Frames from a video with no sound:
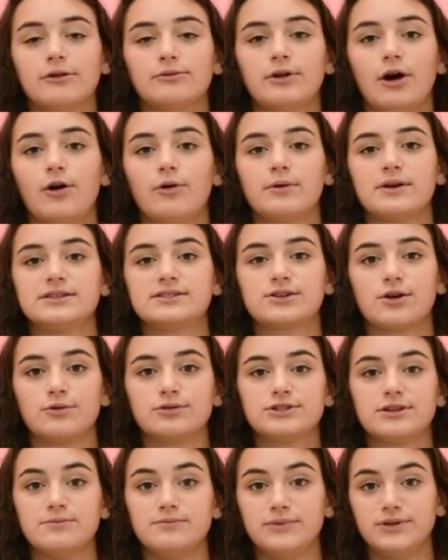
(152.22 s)
I would always go
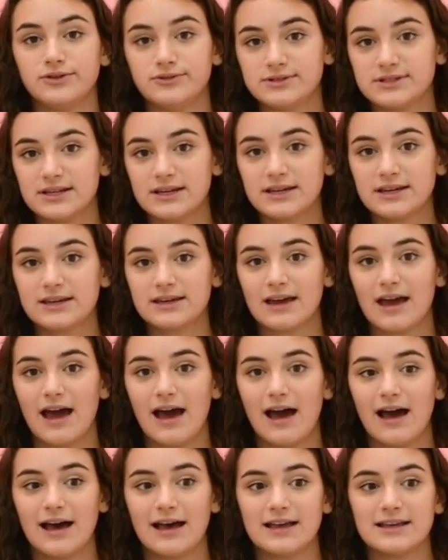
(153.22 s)
to music
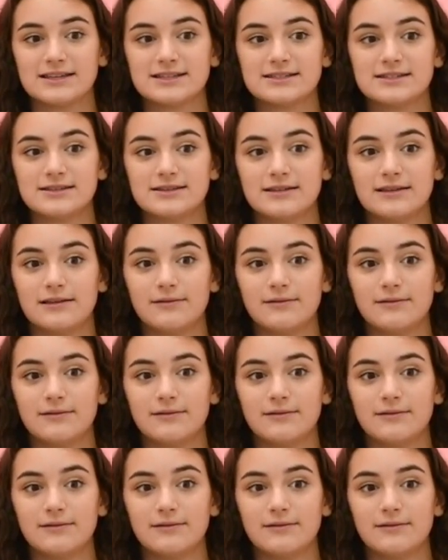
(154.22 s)
as